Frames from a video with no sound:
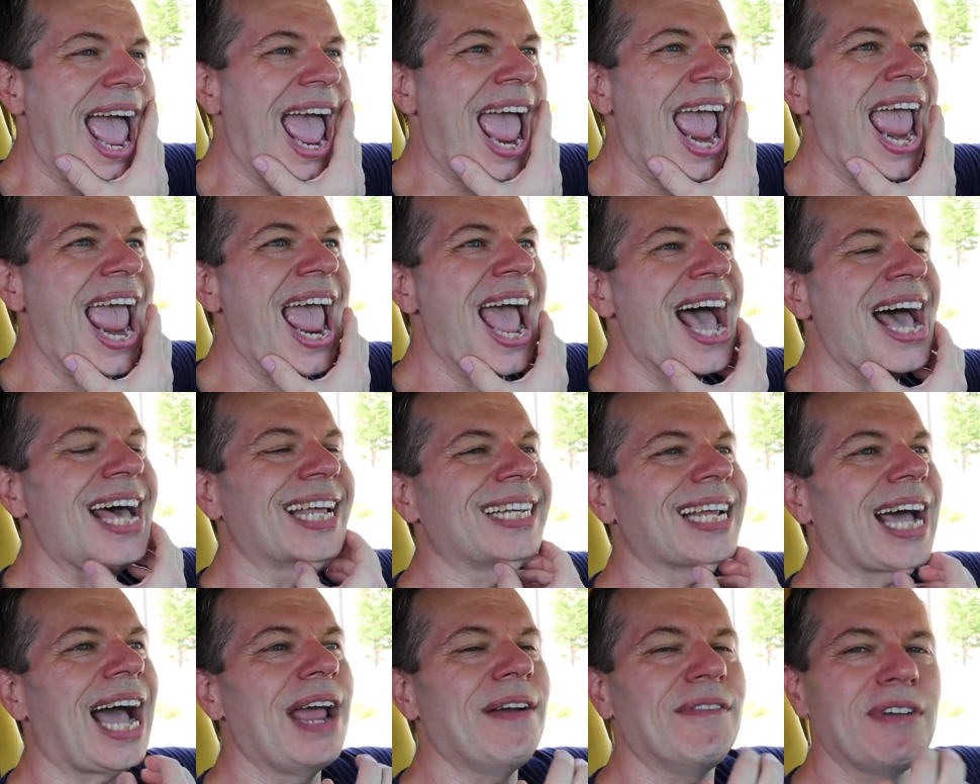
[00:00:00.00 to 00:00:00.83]

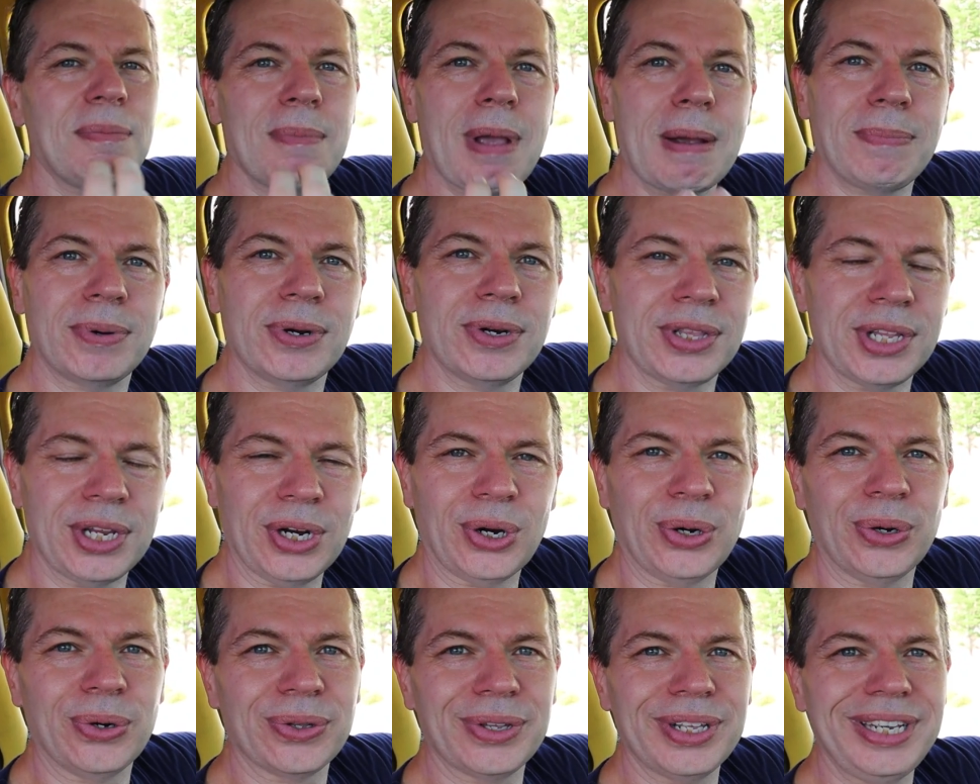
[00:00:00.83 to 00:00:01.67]
And I remember in the
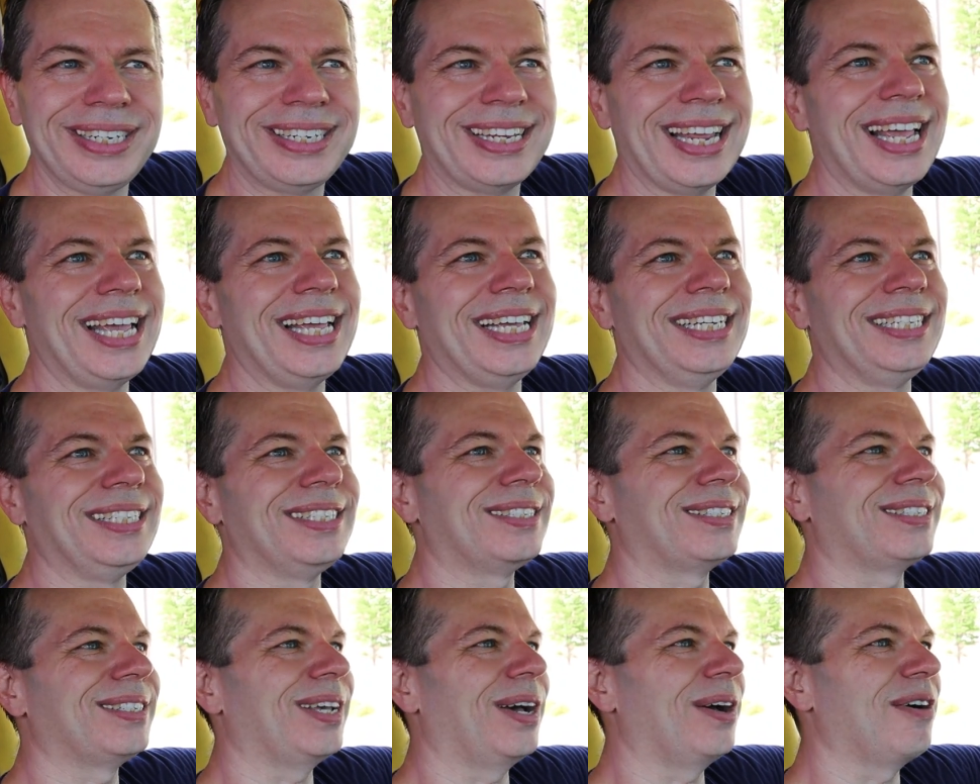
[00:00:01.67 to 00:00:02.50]
early
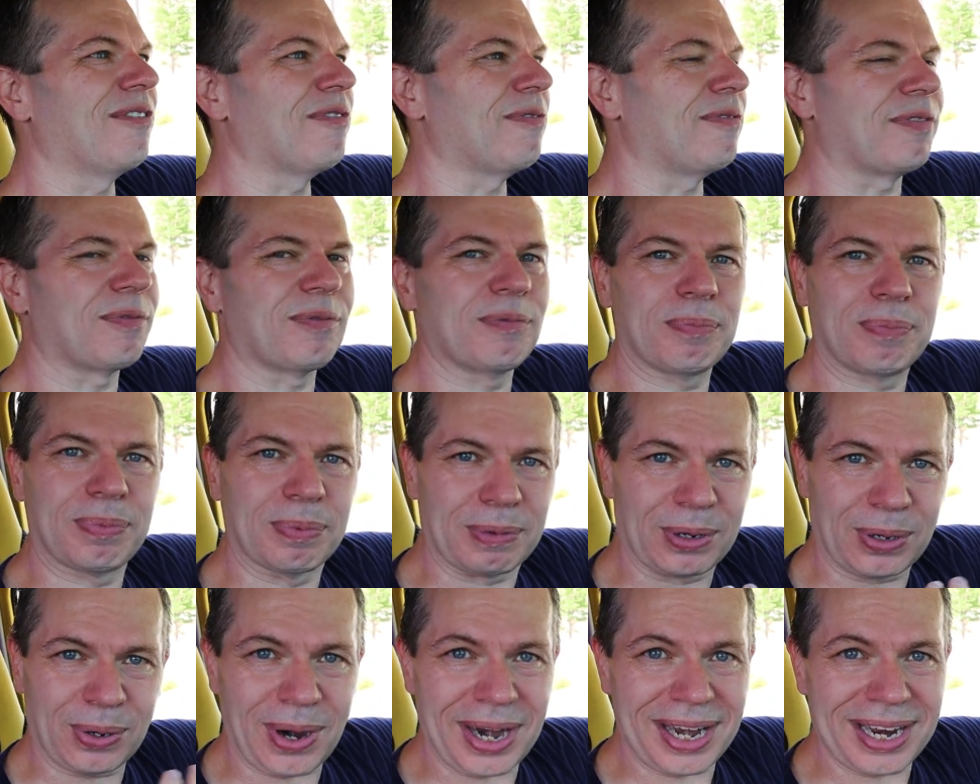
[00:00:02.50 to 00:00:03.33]
days of
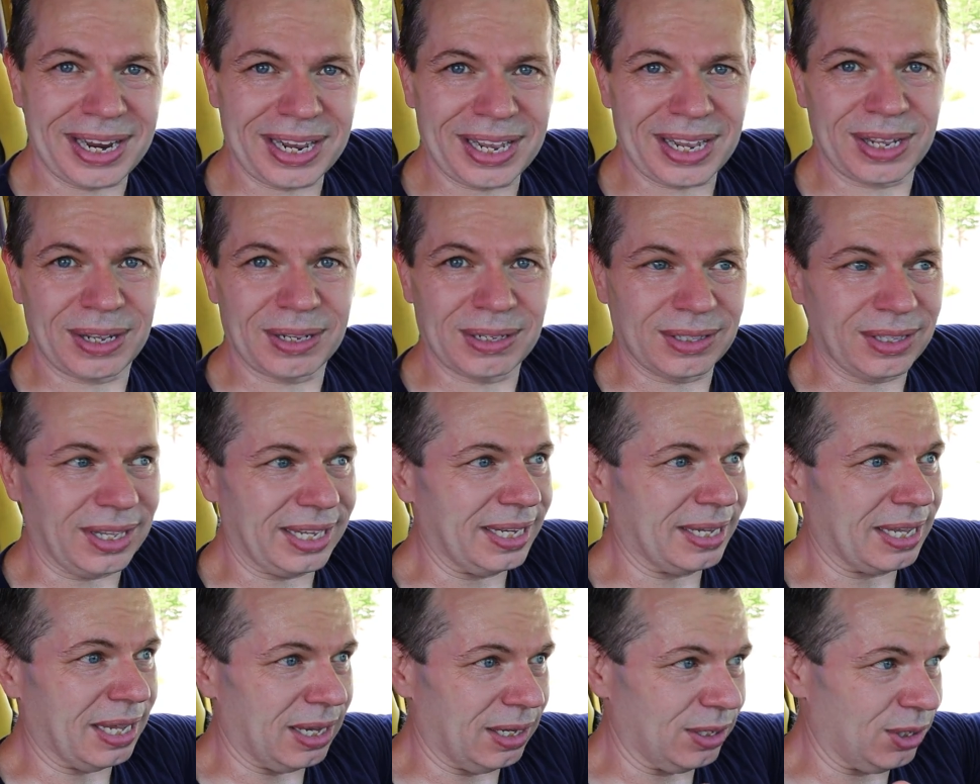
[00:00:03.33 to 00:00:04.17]
creating
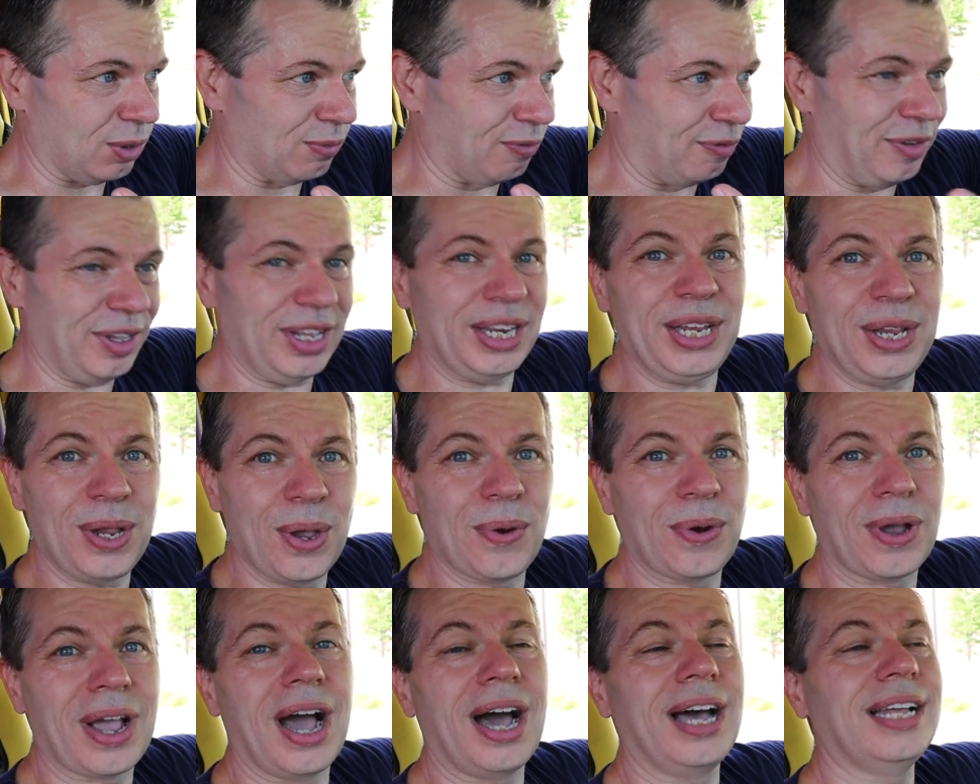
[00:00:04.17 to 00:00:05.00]
like
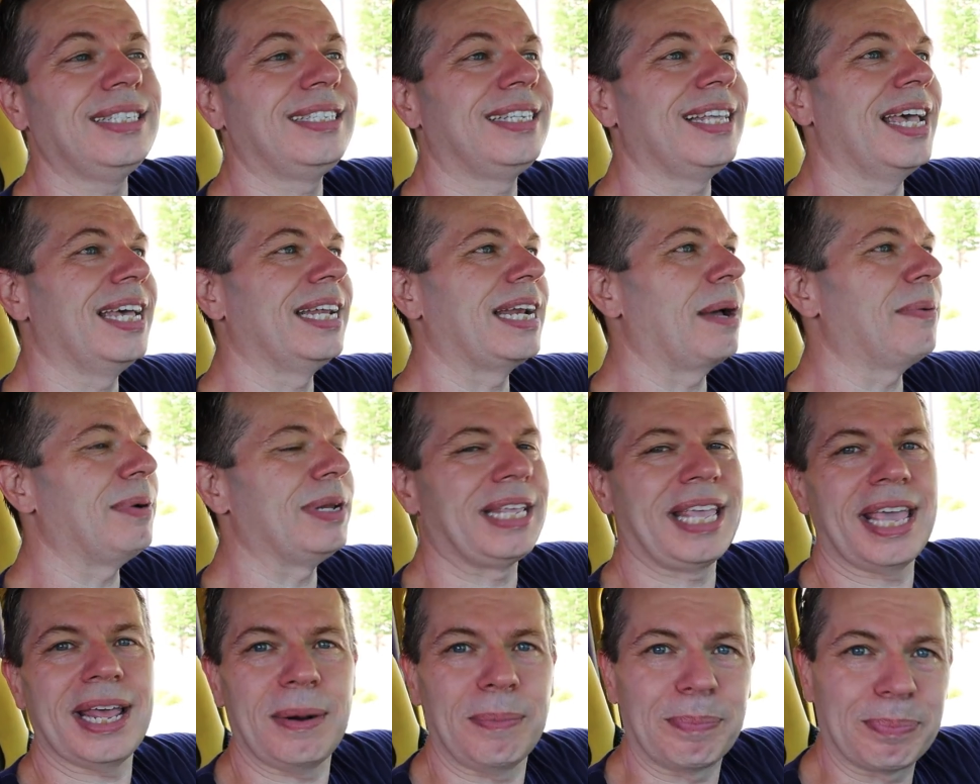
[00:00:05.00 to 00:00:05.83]
video content, I
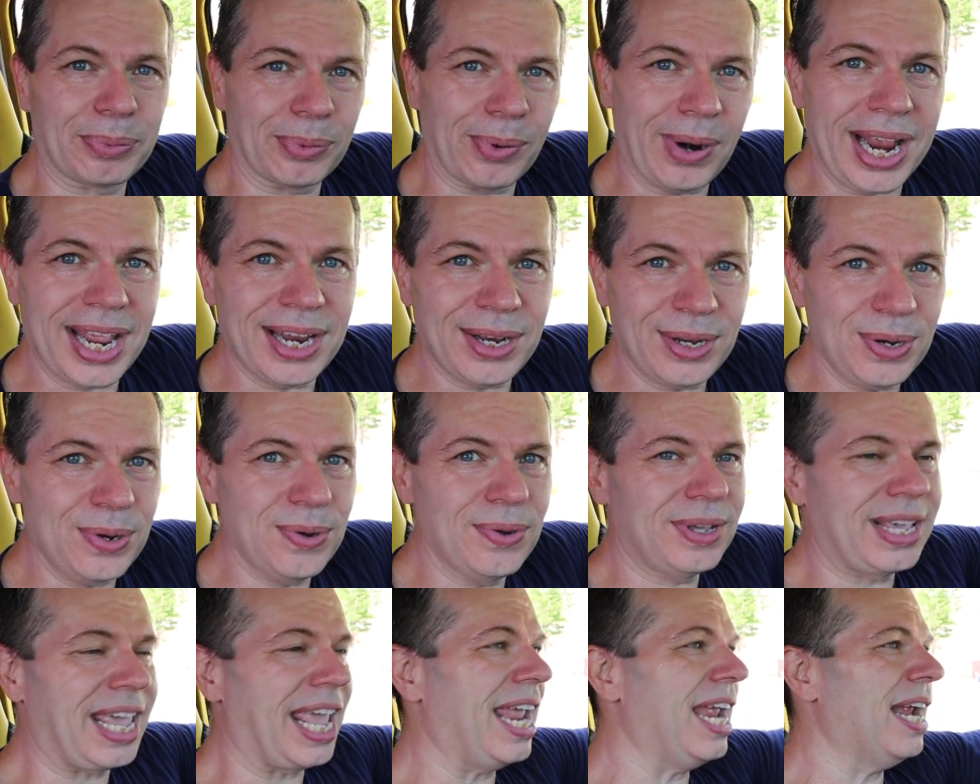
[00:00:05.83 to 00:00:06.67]
would get a brand
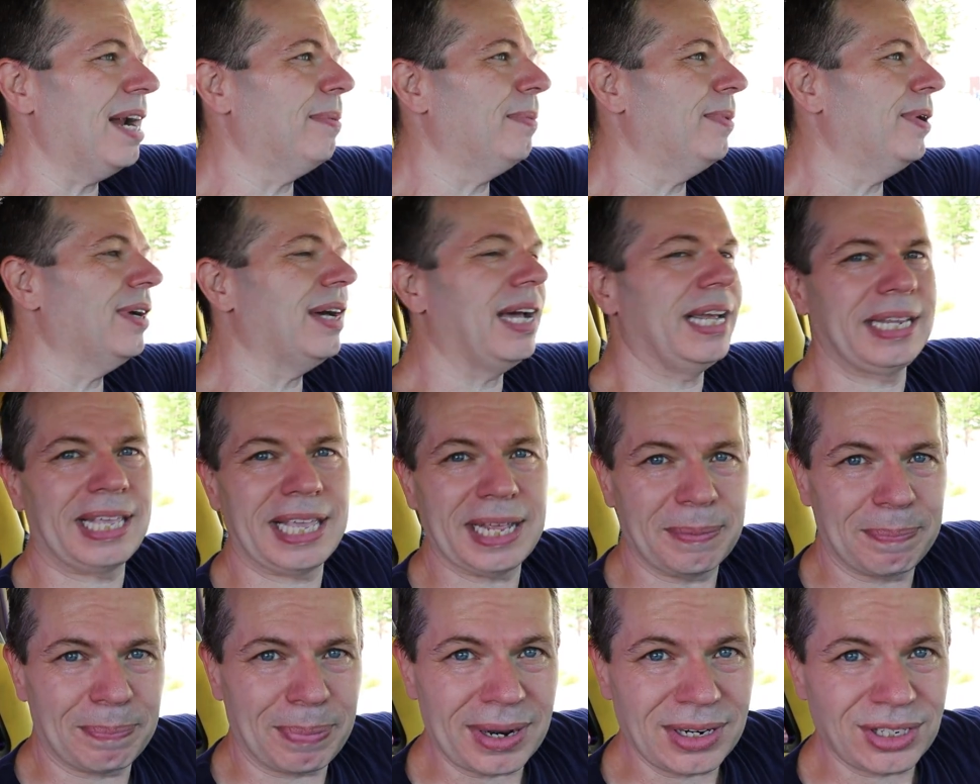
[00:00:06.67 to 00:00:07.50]
new camera, I'd
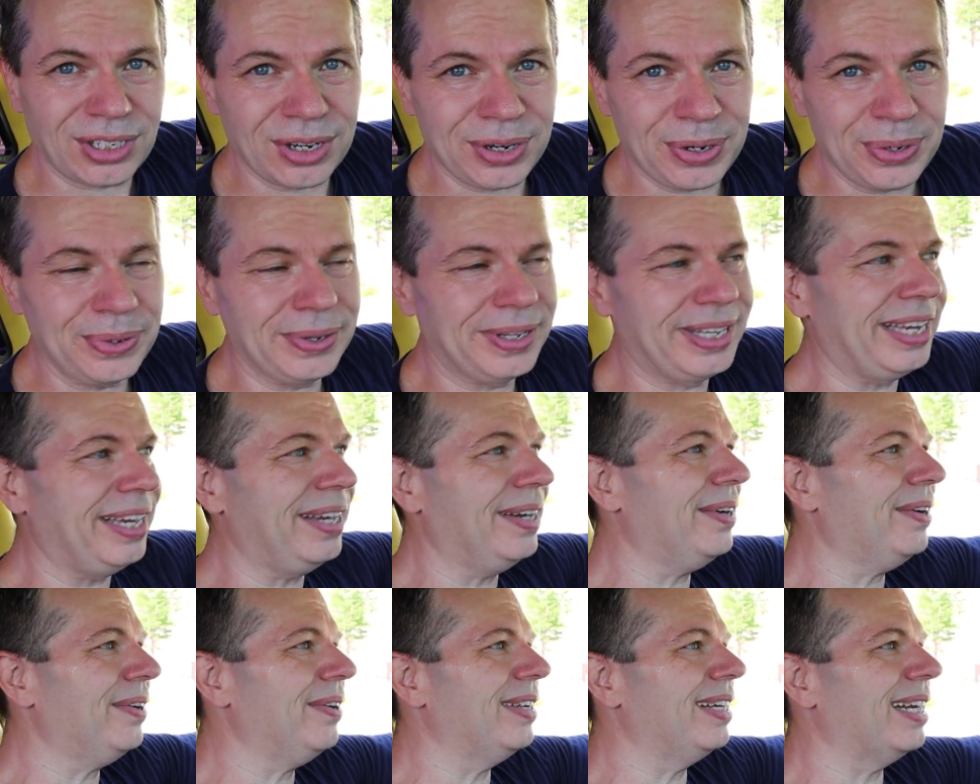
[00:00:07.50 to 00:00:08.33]
get a bunch of new
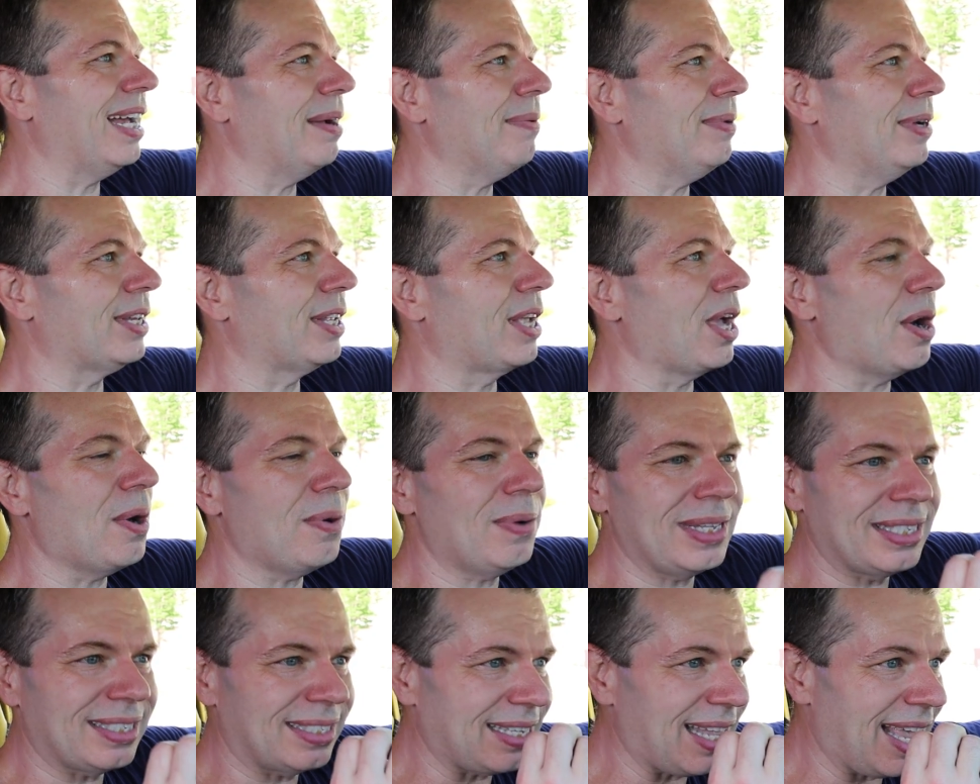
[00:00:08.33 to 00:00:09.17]
gear, and I would
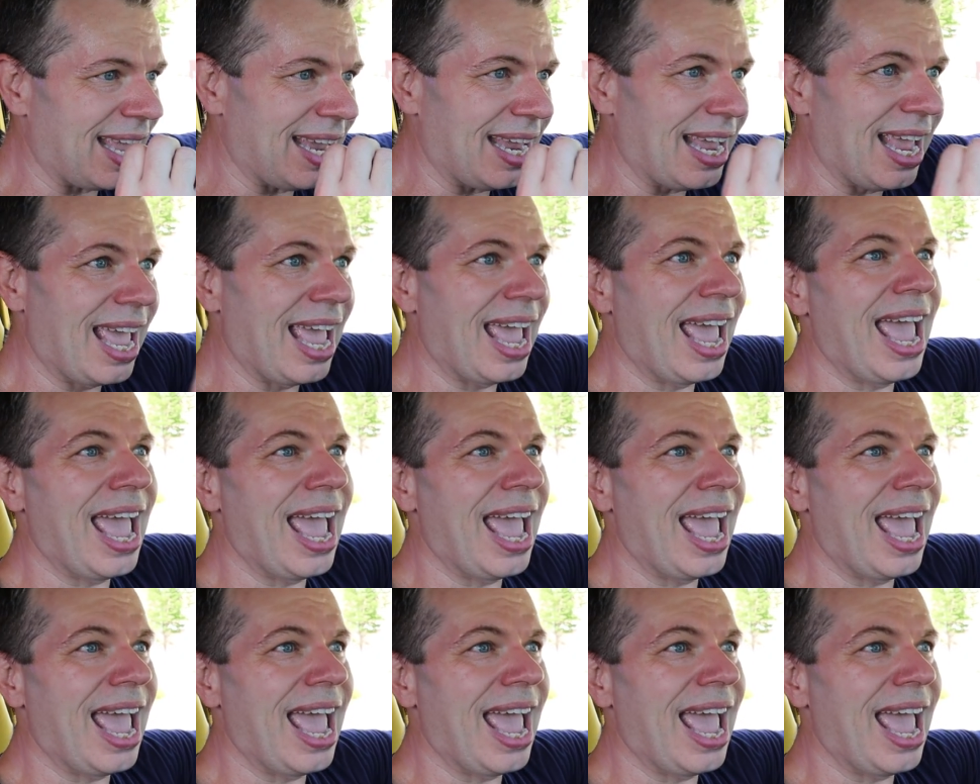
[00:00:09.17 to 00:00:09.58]
go and say,